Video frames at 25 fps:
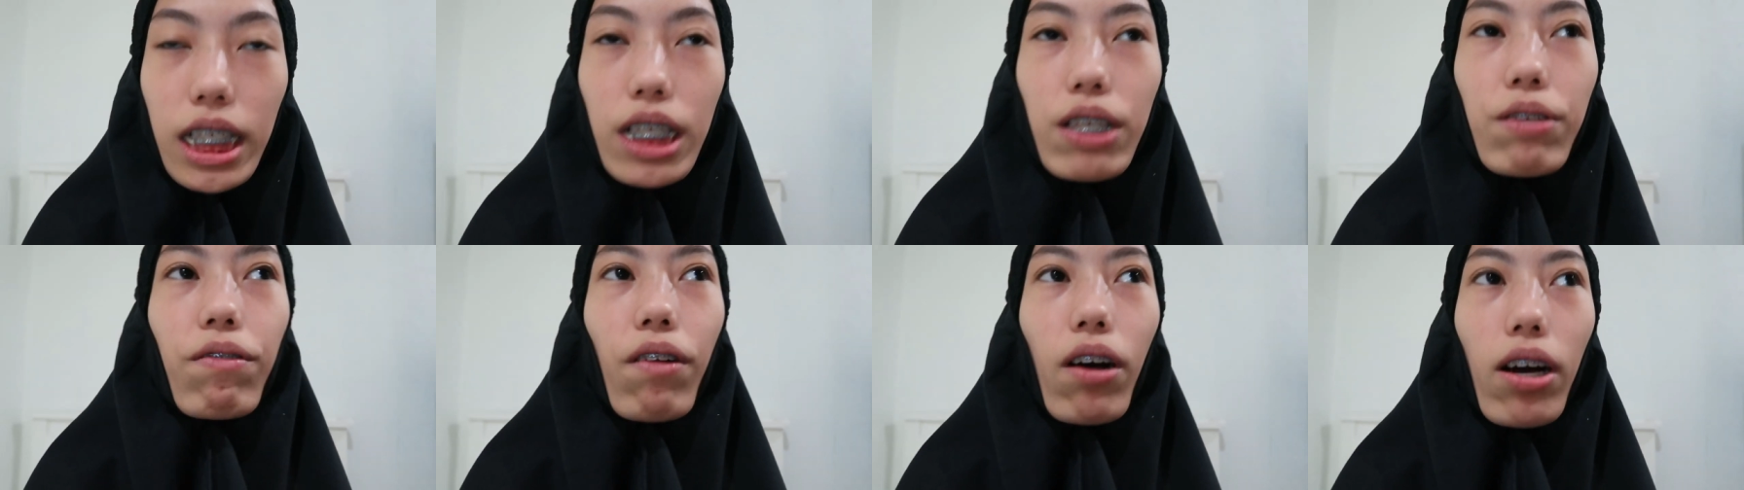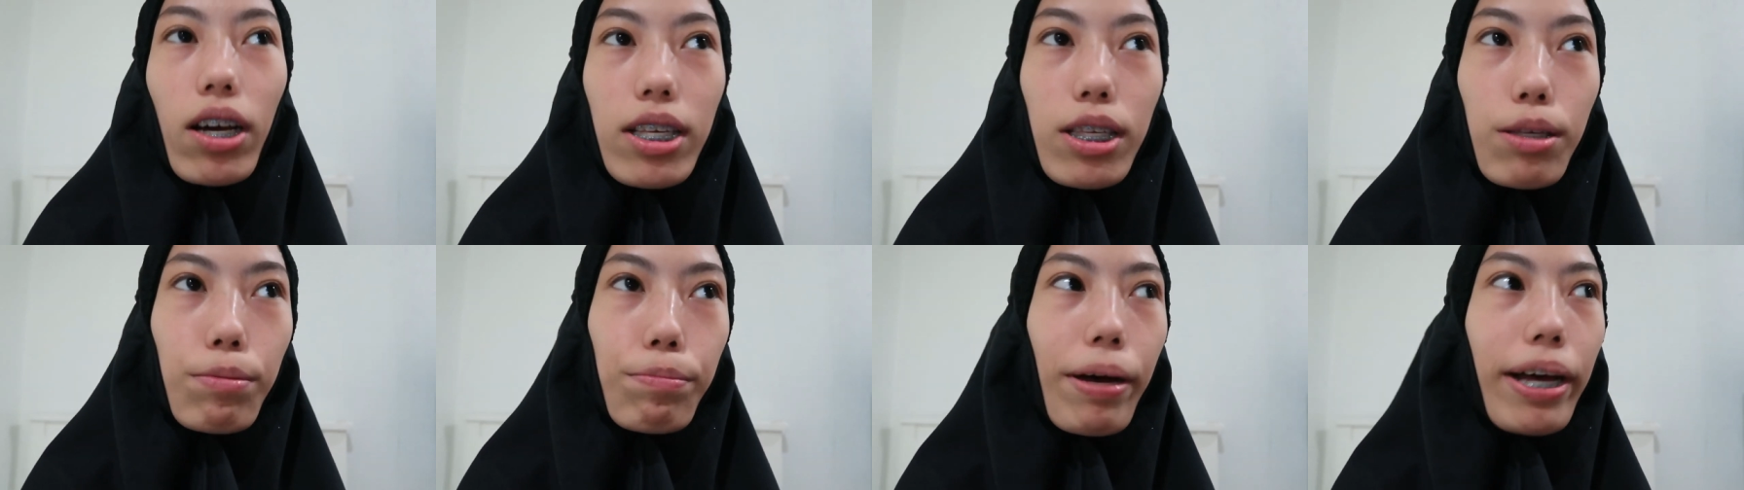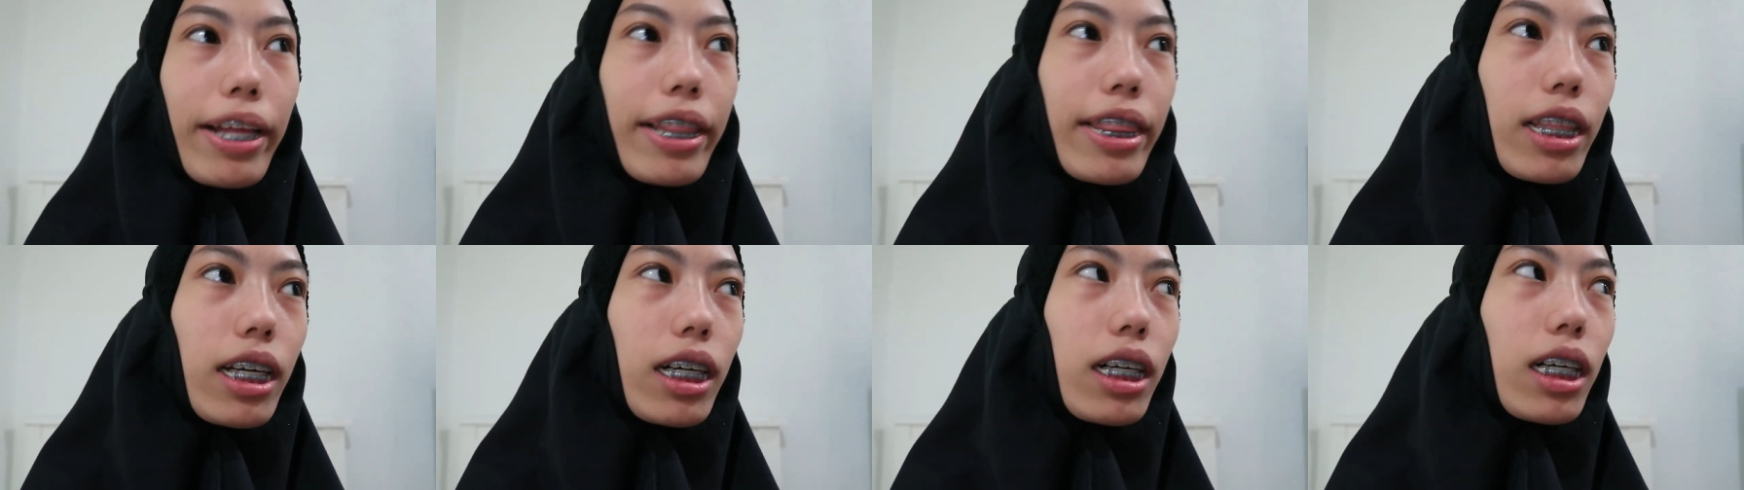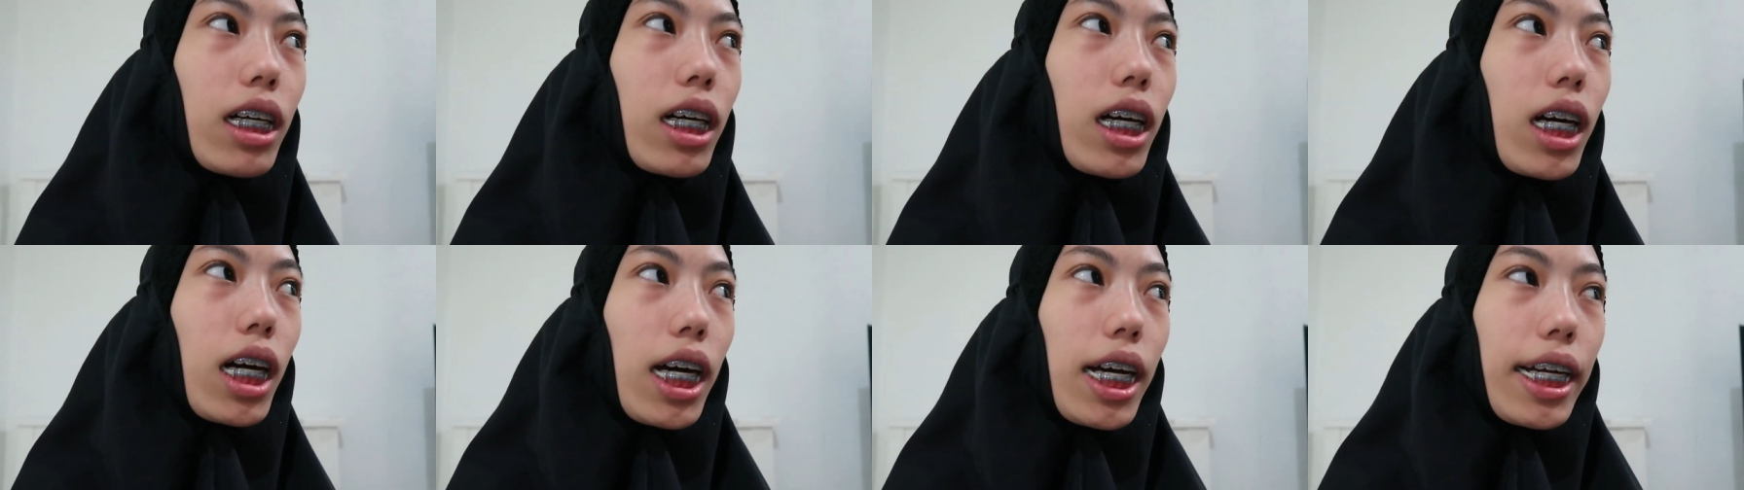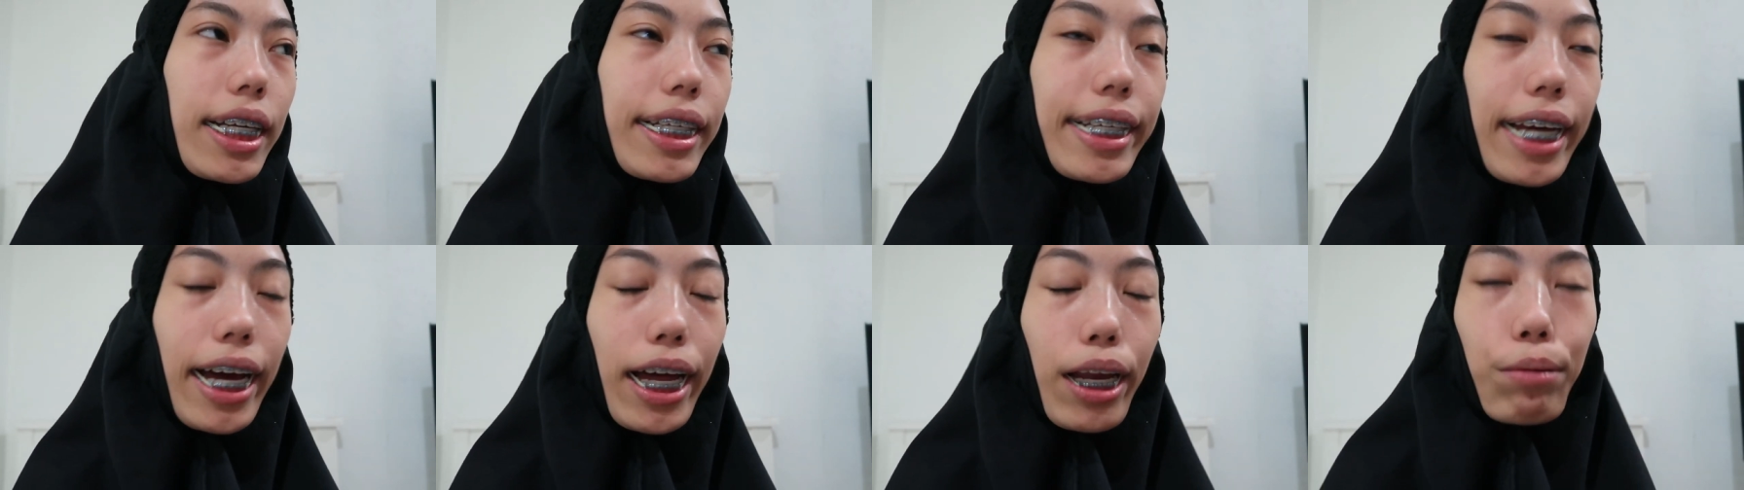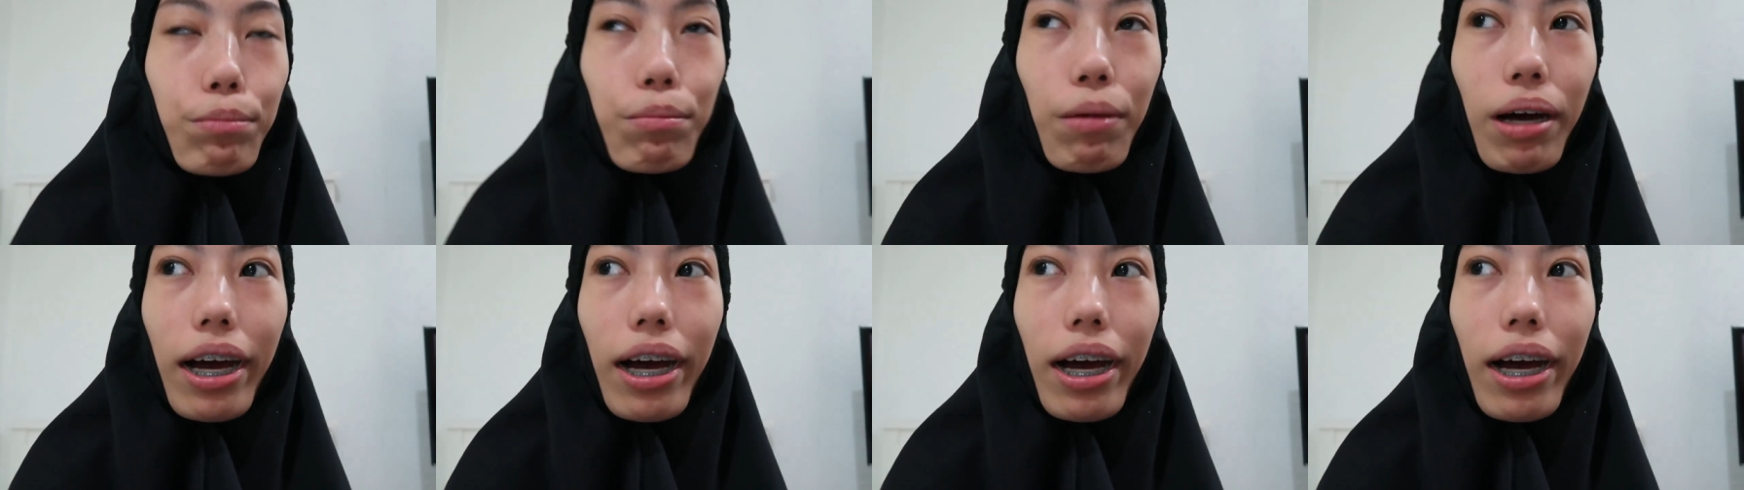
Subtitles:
this vlog is better than